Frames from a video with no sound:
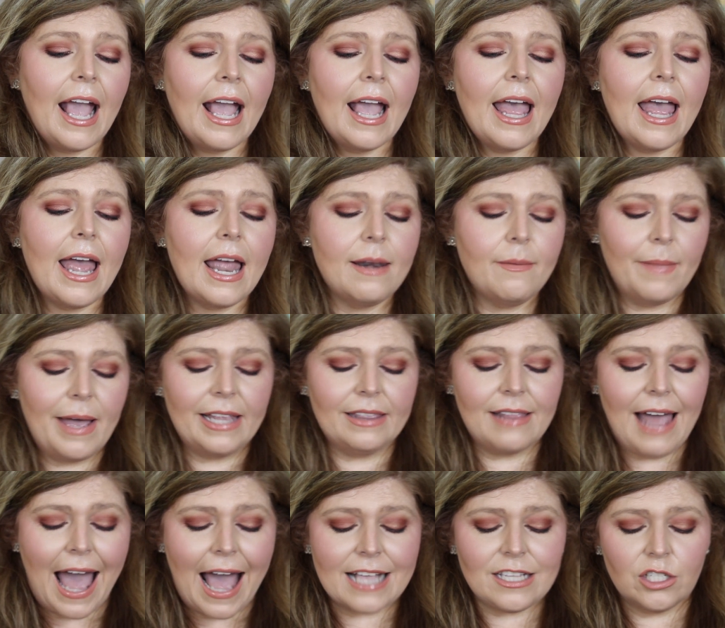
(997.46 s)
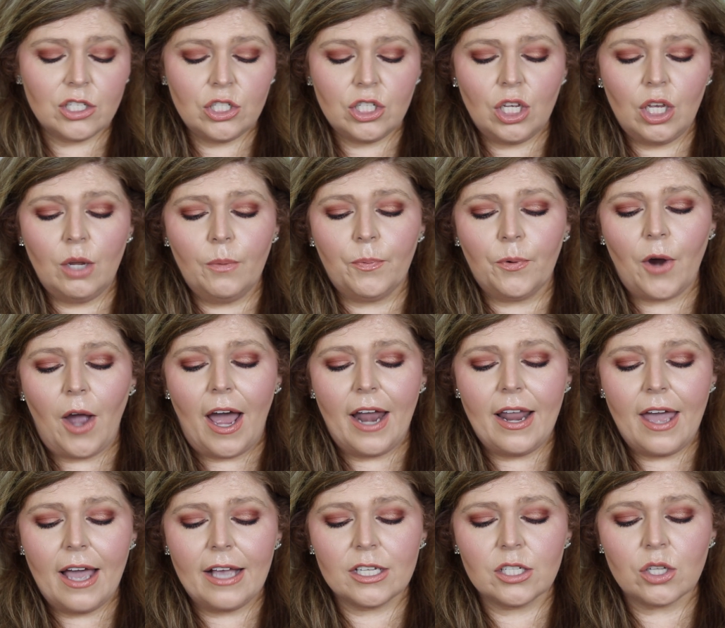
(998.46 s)
And my last two
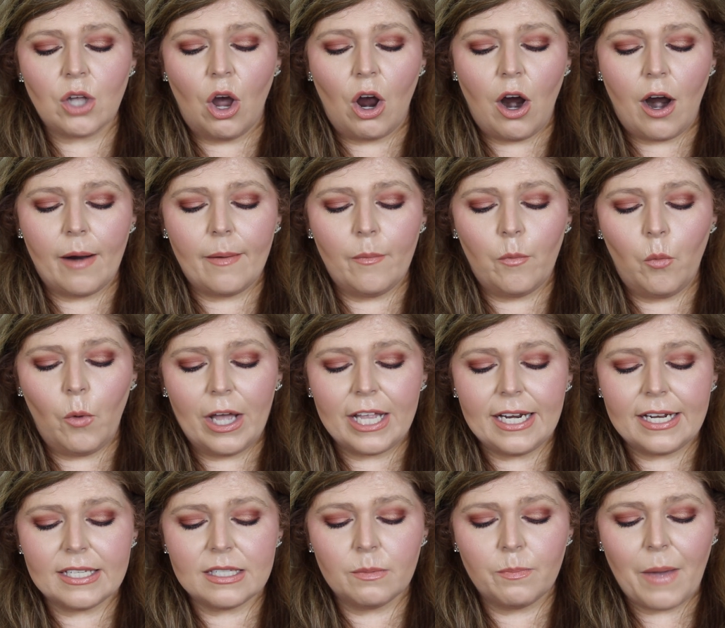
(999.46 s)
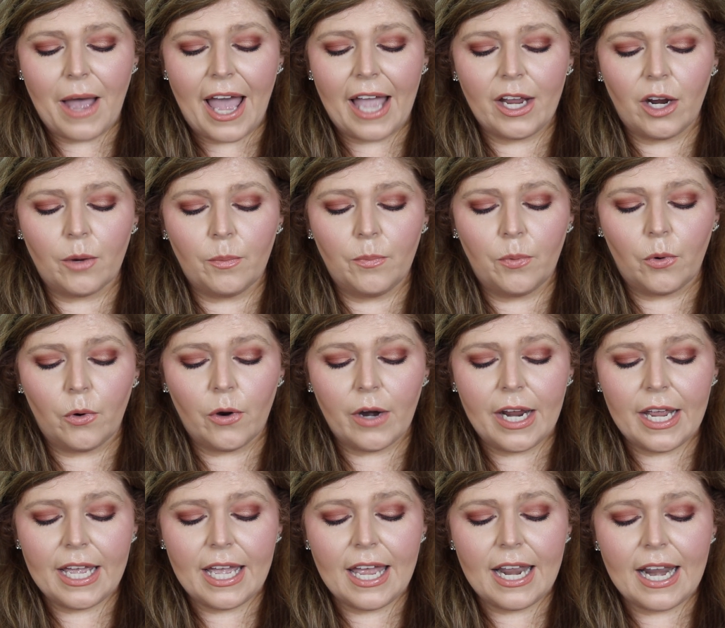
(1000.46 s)
products are, one is by
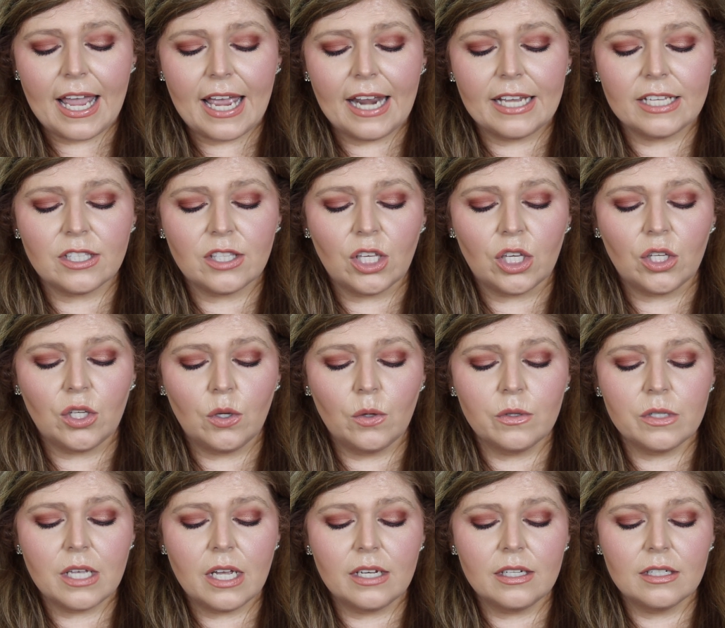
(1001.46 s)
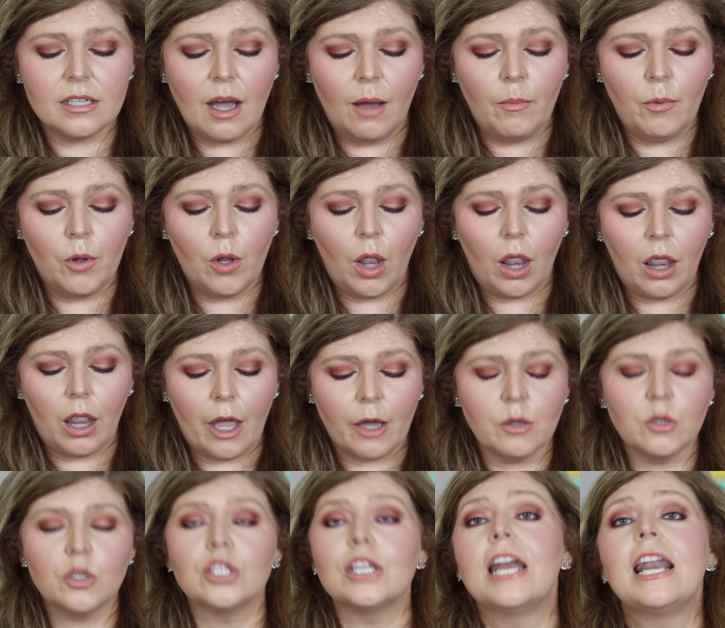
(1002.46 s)
Arborian. It is the Yuza Double
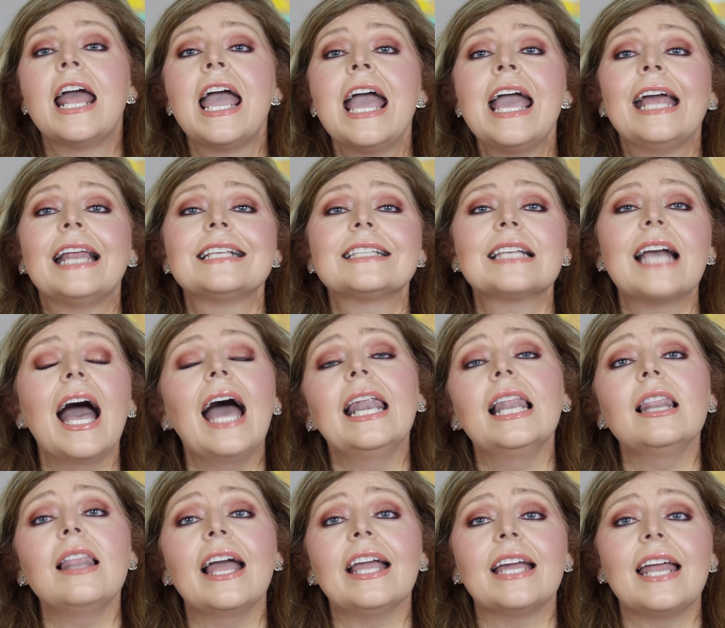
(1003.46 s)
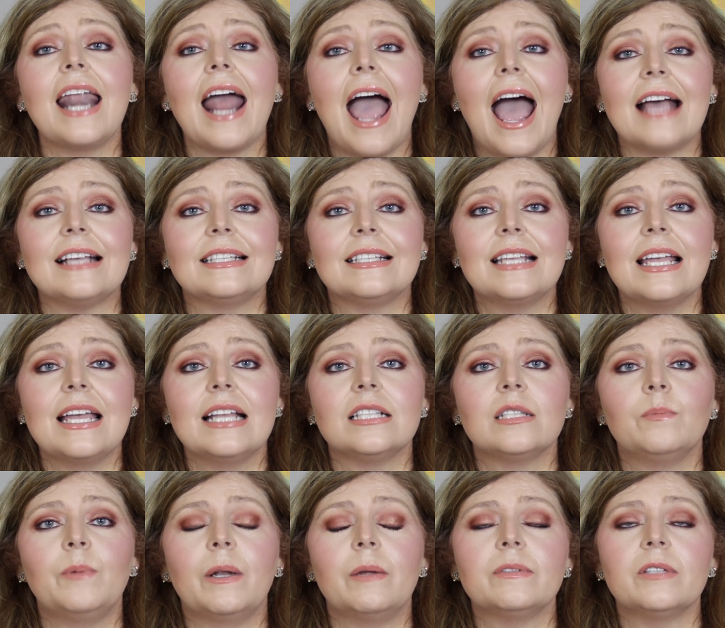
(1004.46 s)
Lotion. It's kind of like an
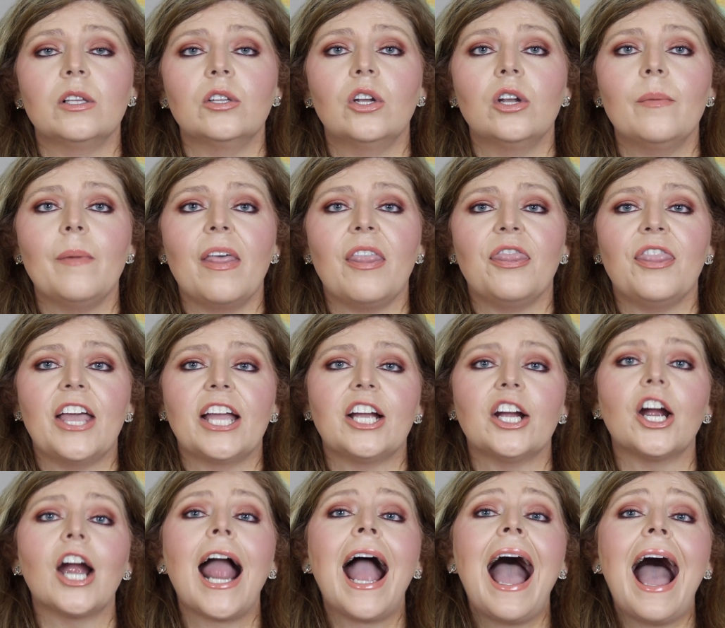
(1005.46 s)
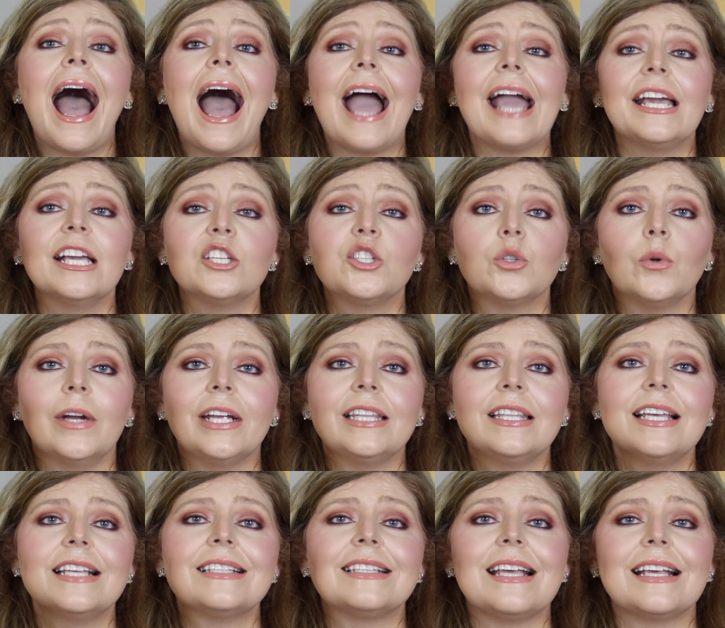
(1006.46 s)
essence, but it was a little bit thicker. I
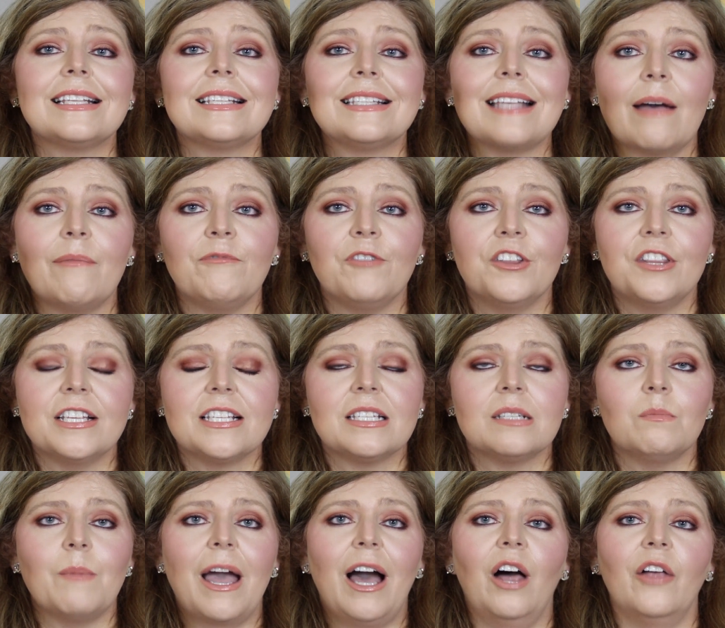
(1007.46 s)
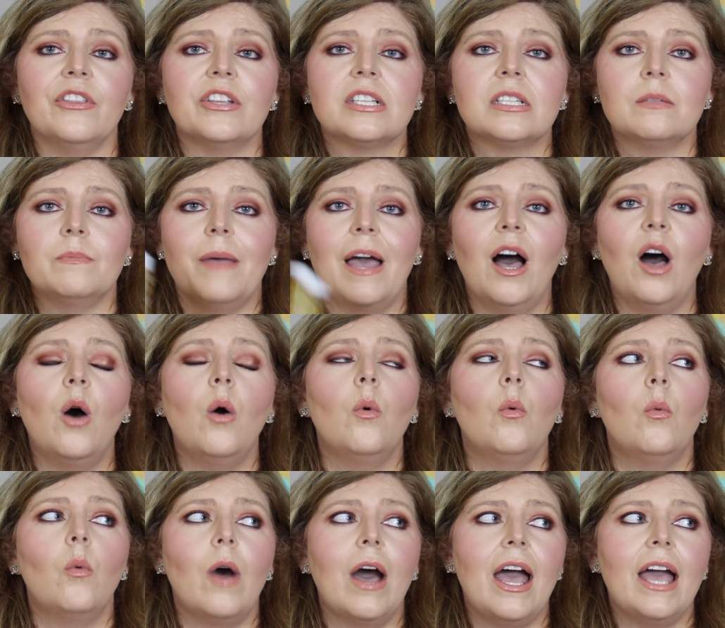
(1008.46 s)
enjoyed this except for the smell. The
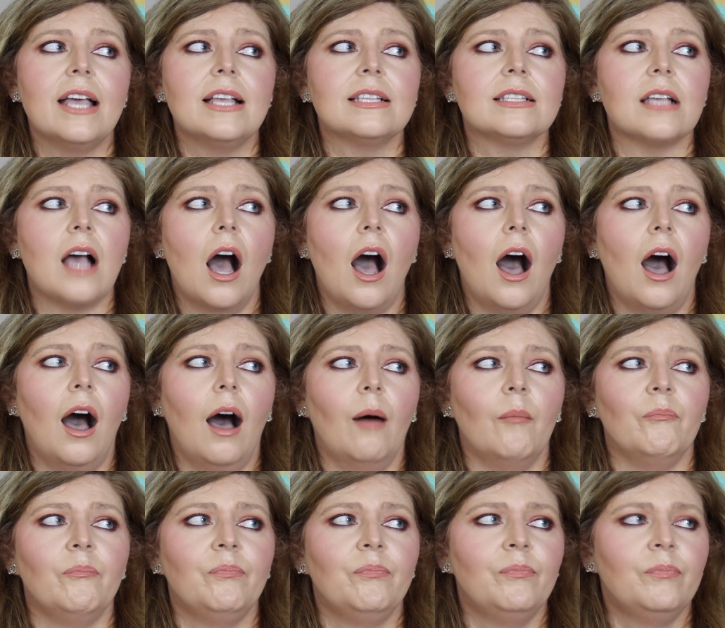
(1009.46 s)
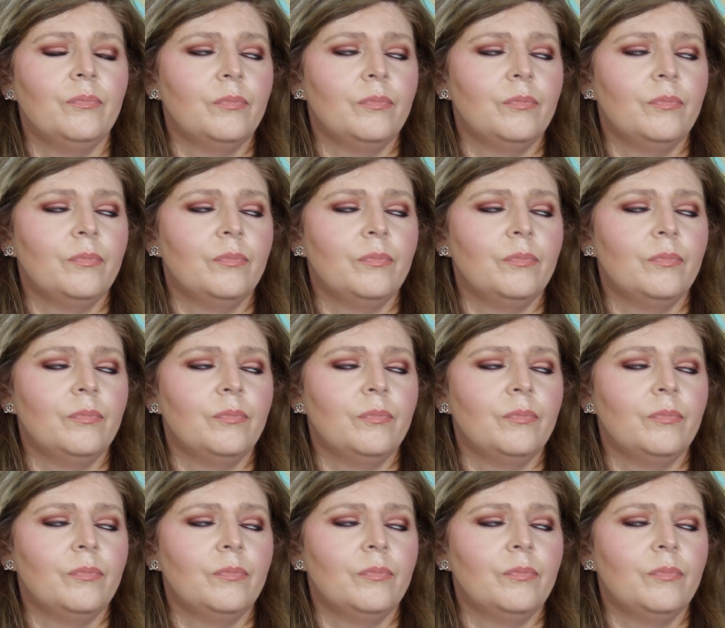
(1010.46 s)
smell was kind